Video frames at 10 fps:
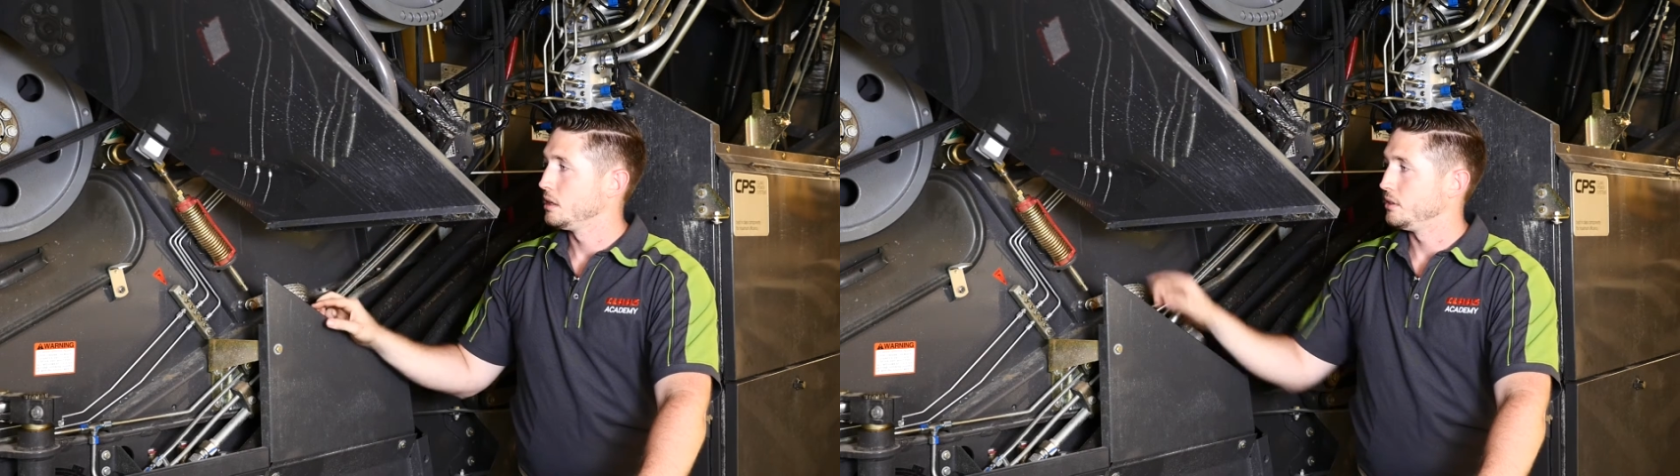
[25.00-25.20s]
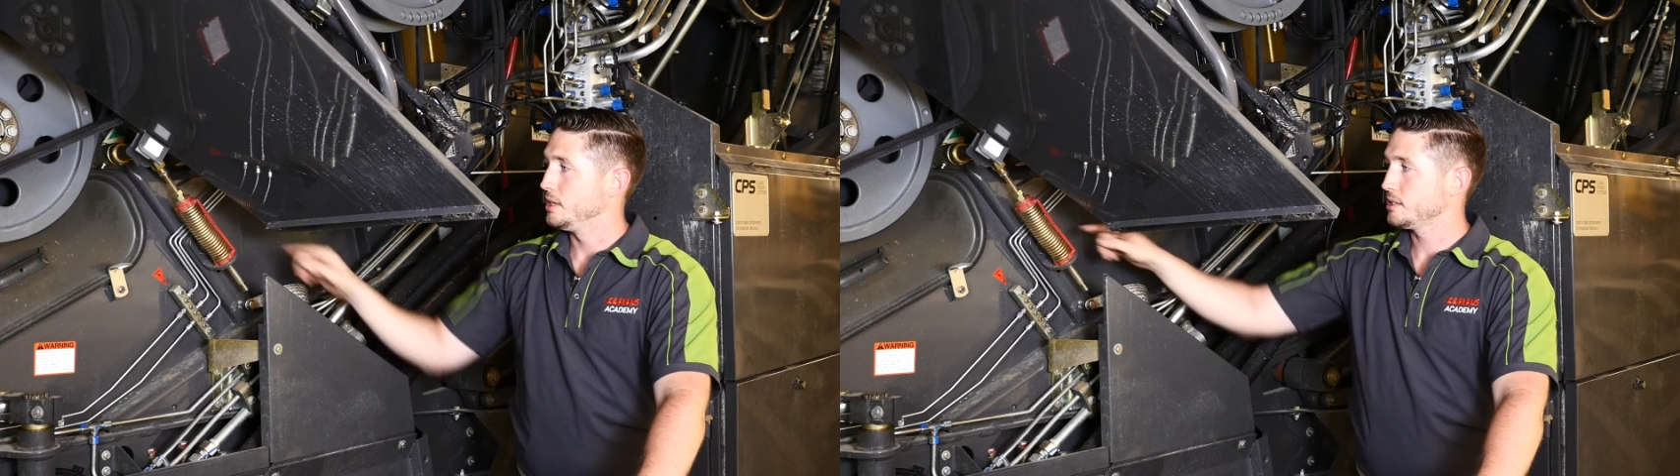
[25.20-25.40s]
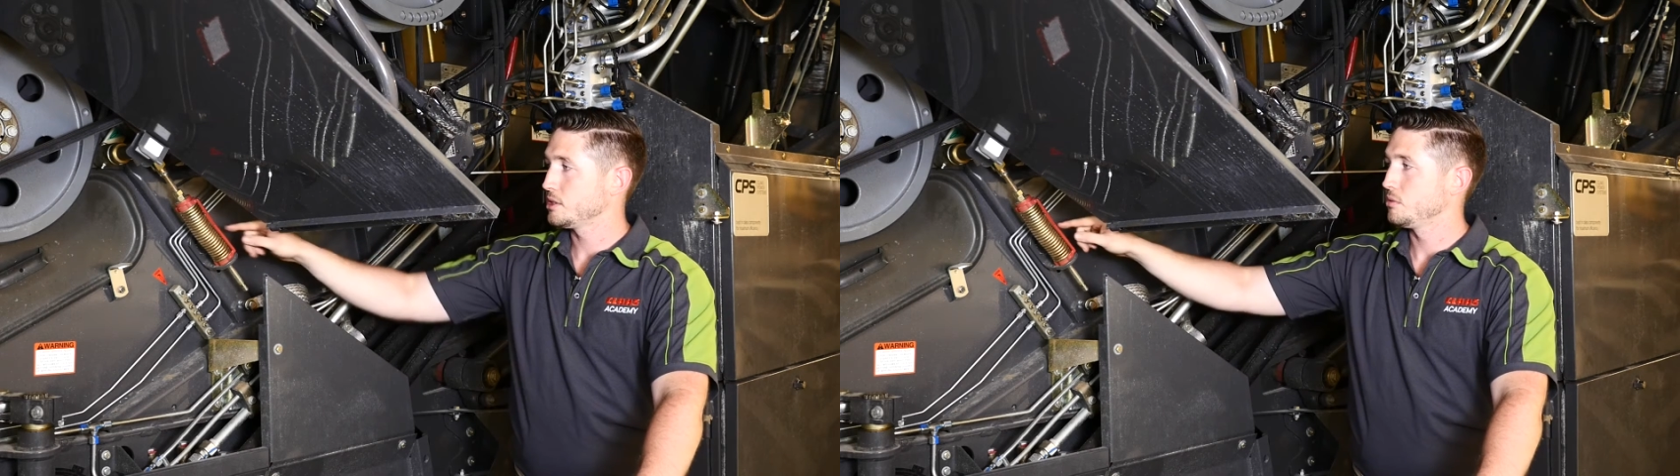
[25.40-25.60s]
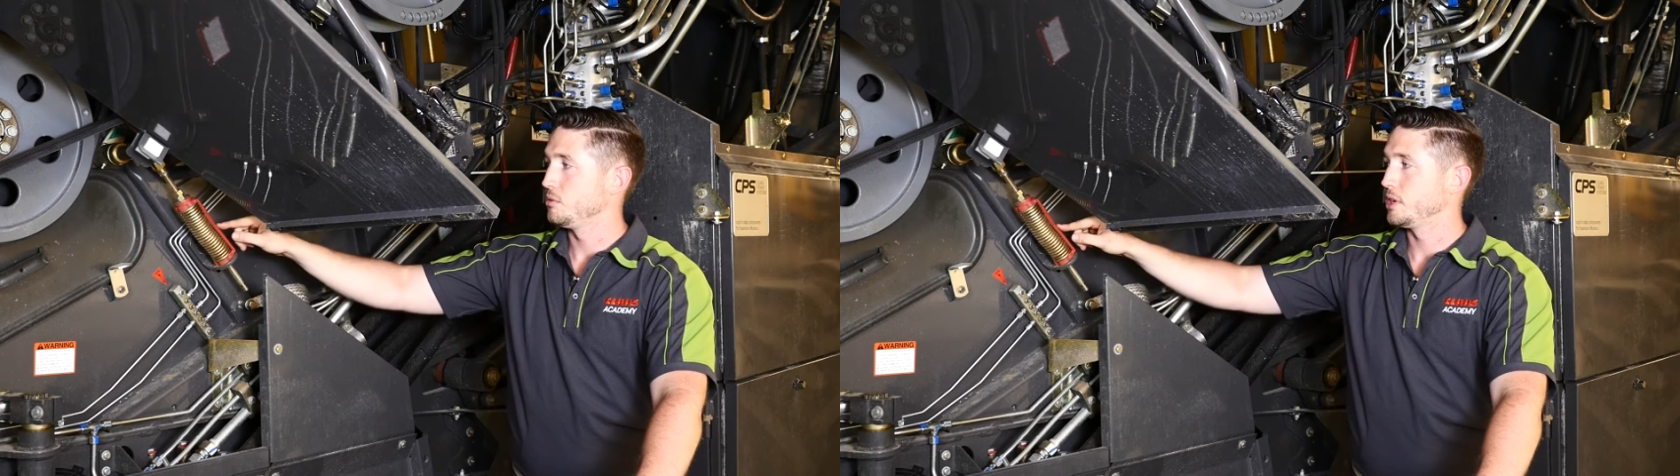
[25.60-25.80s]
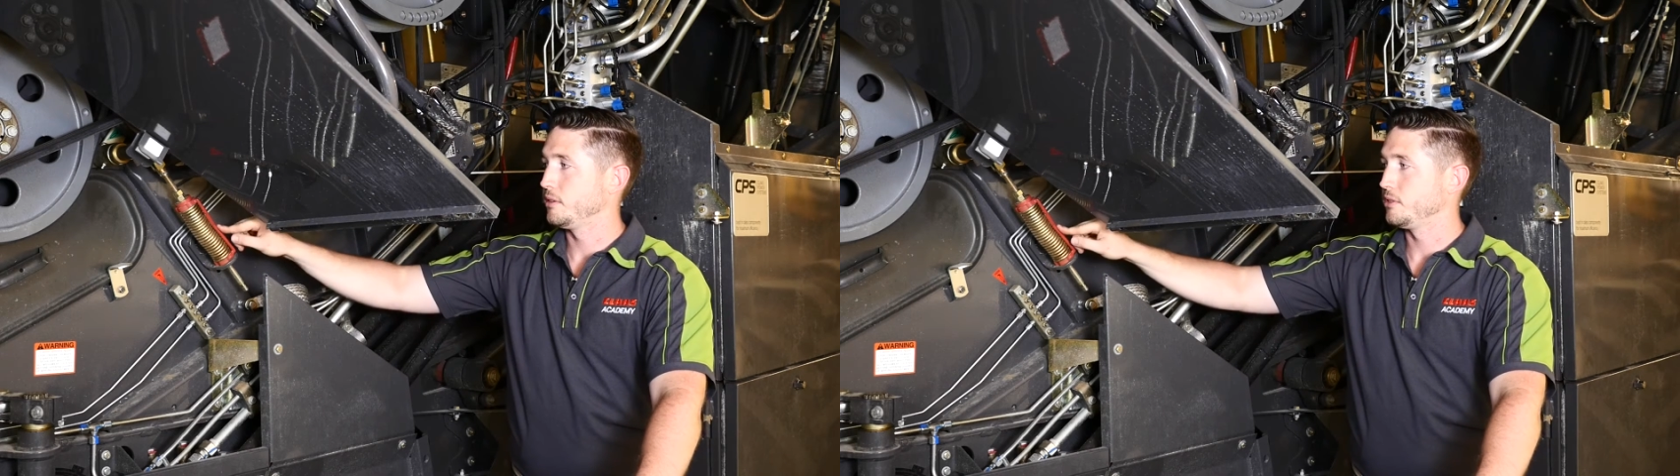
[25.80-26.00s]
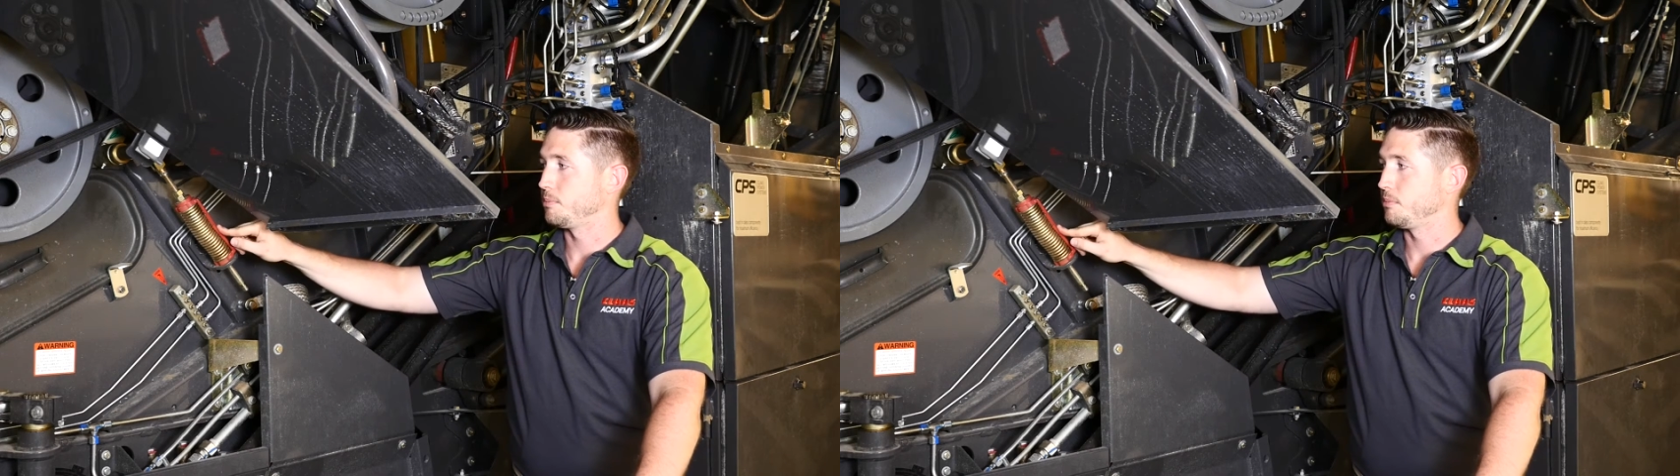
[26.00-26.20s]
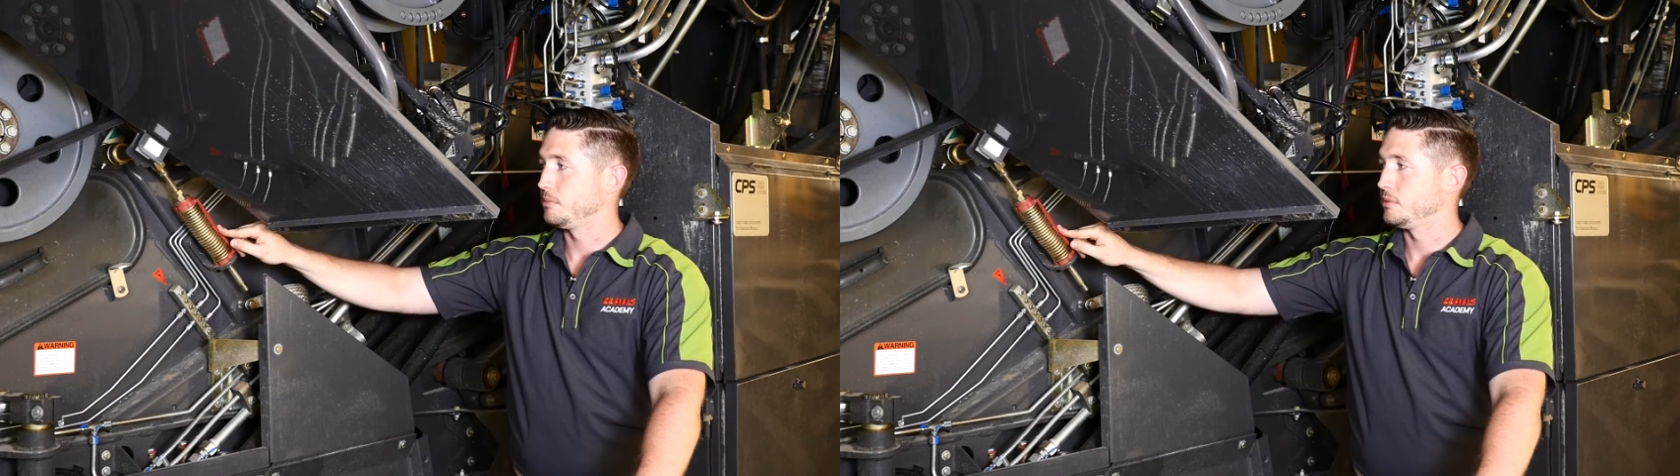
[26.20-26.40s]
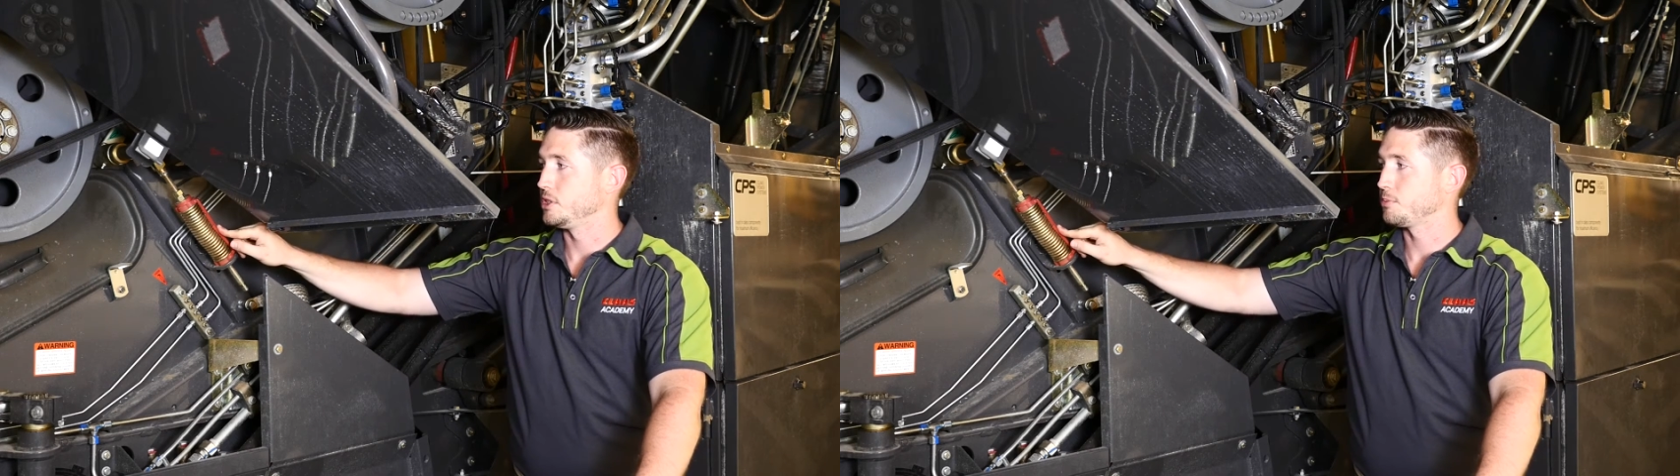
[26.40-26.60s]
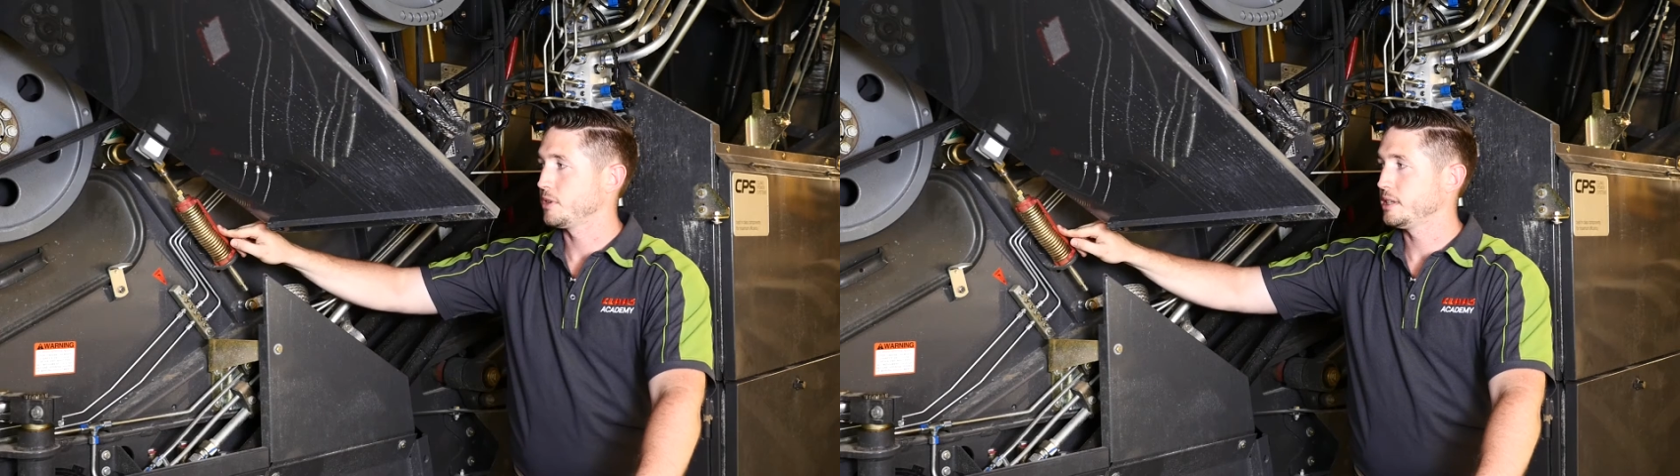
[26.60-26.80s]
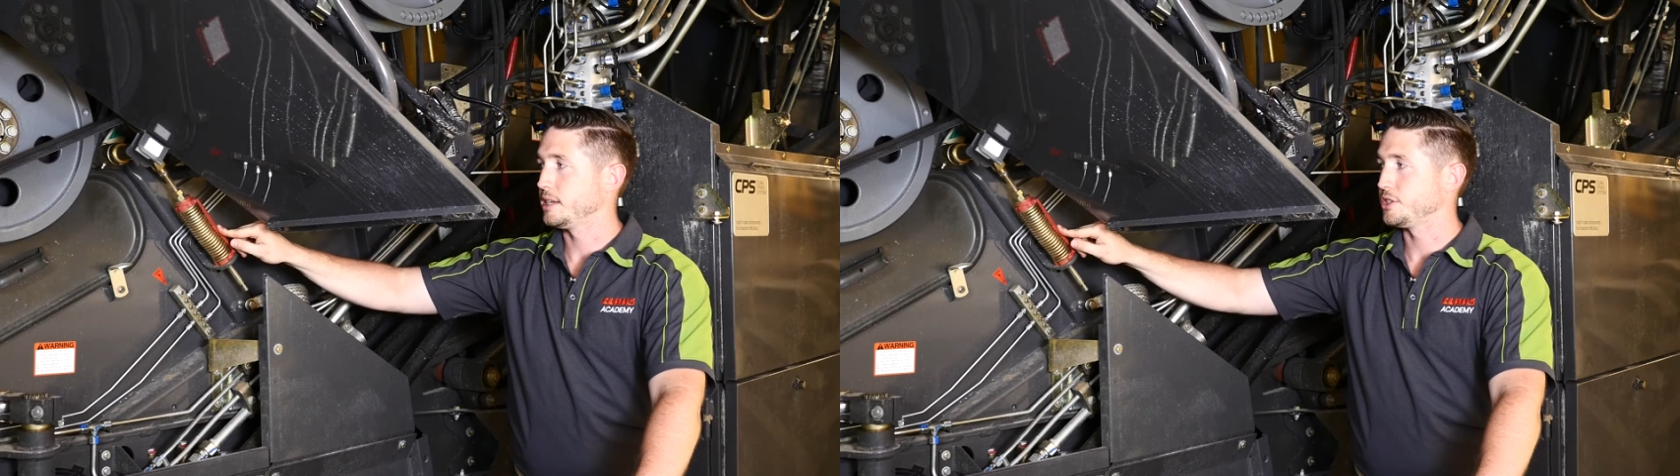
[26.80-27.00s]
This will give the, the
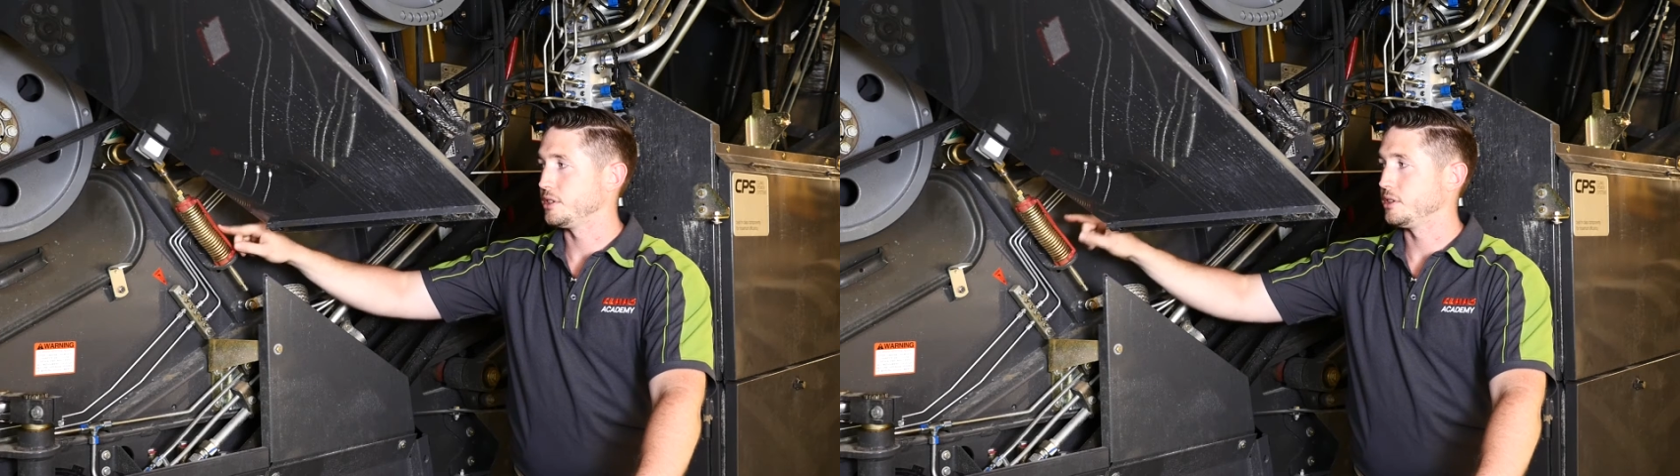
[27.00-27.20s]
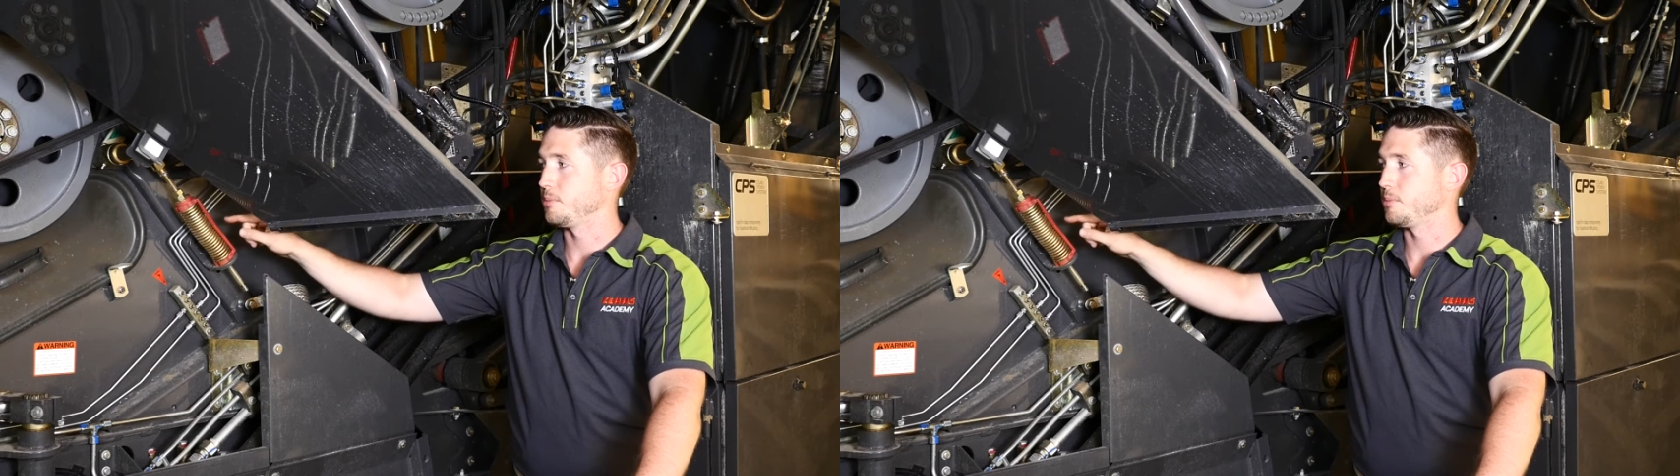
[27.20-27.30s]
spring tension